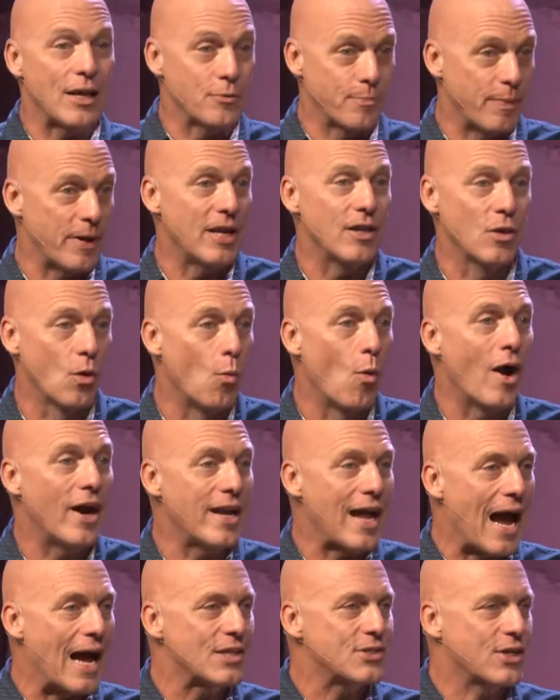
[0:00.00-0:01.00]
being the one
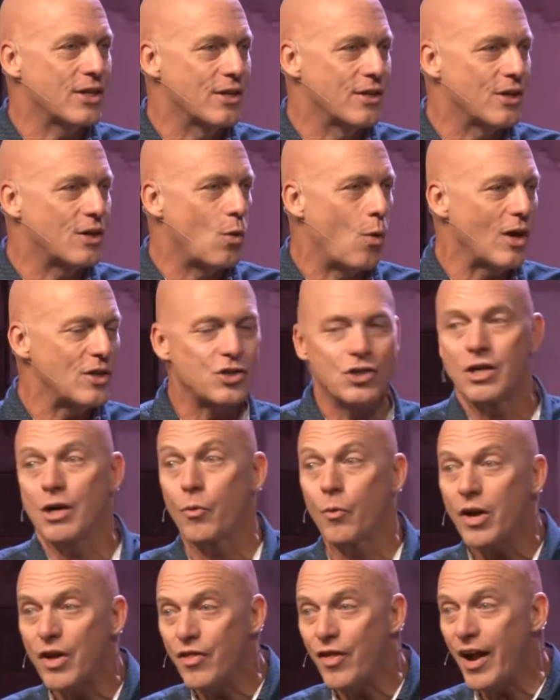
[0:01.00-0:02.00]
asking the question, are
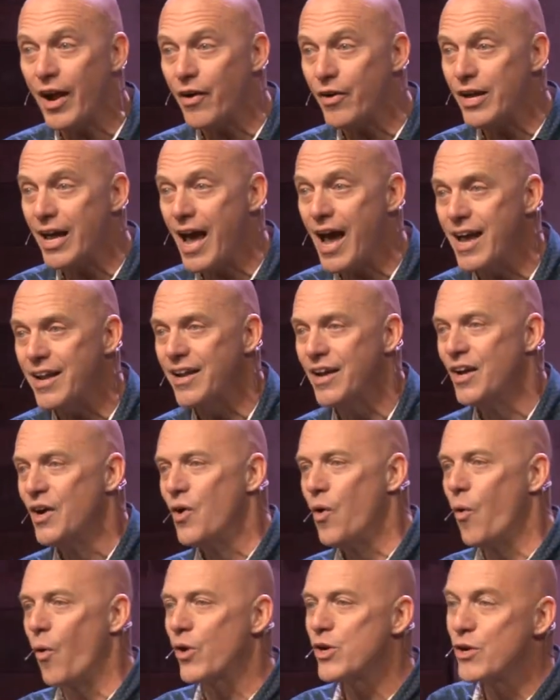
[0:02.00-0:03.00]
we there yet?
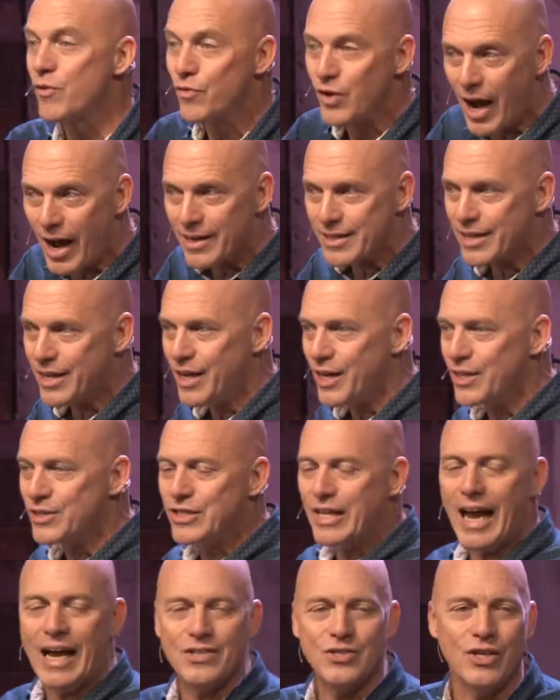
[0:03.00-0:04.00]
Or you've got kids
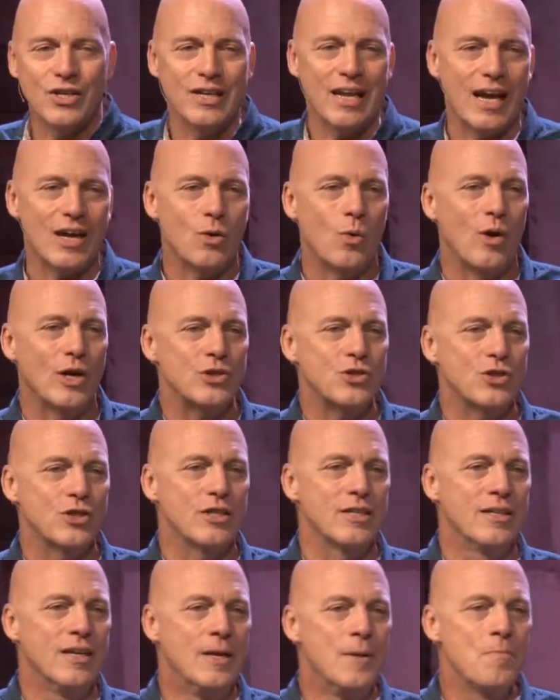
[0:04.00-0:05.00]
asking that
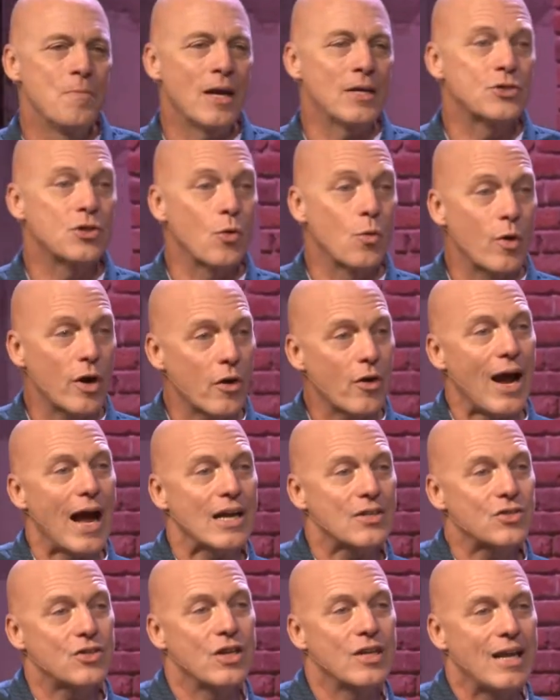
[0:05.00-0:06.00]
question, and so we're
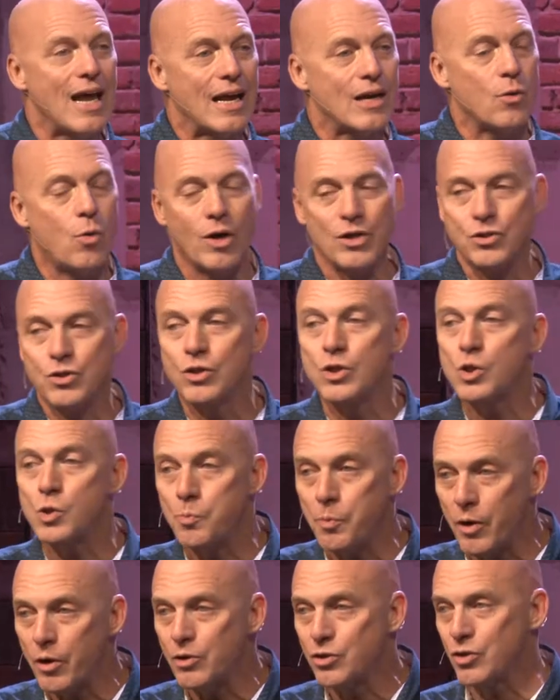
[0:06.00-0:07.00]
asking that question
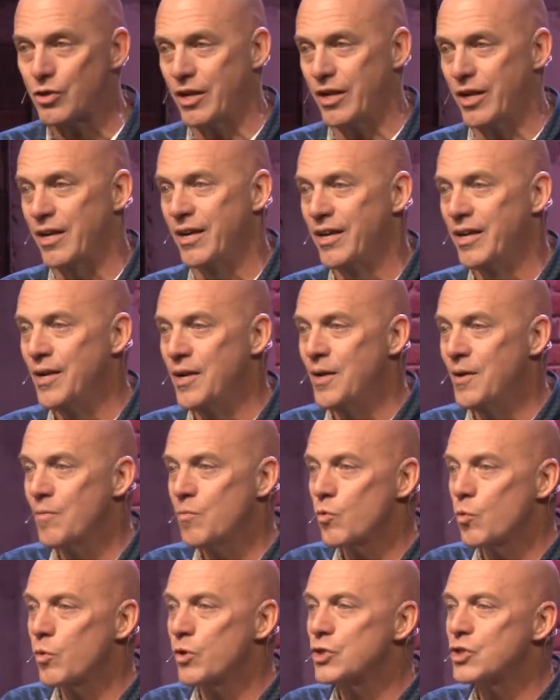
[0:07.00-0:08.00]
spiritually.
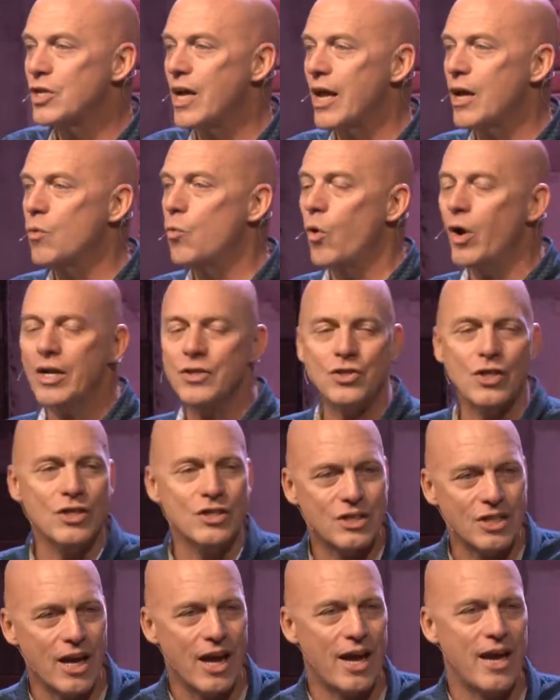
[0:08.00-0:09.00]
We're saying, what does it
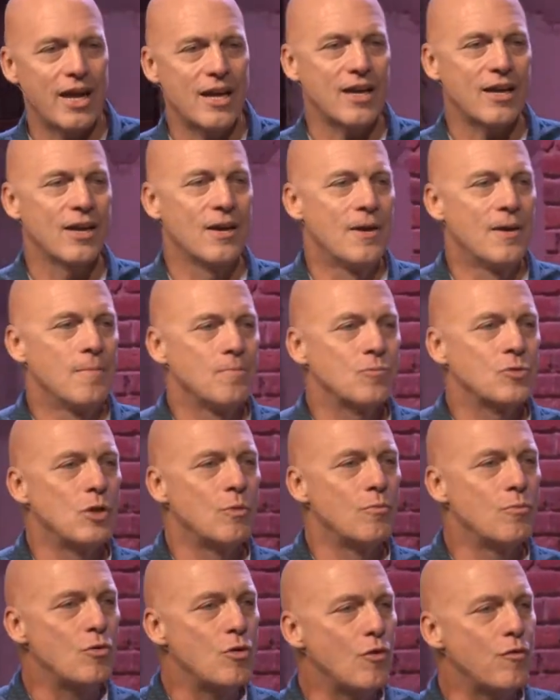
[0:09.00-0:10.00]
take to
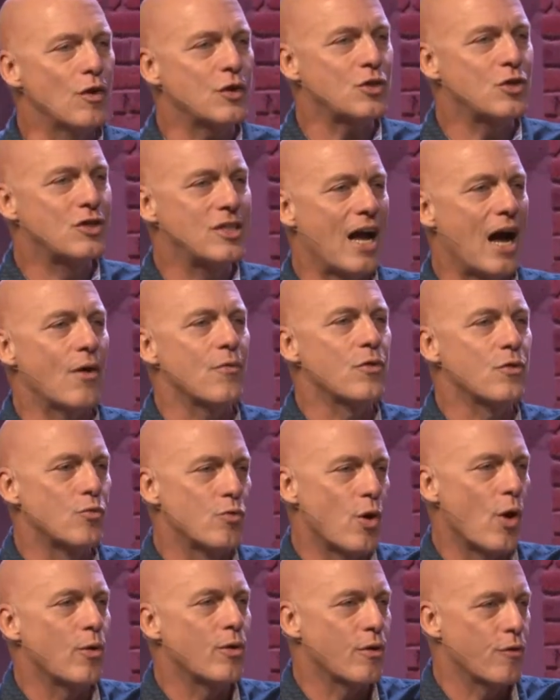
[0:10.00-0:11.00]
move us down the
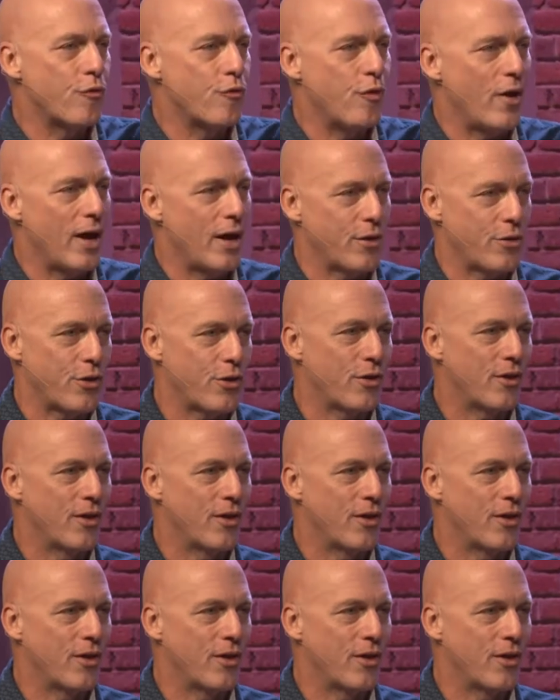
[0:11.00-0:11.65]
road of faith?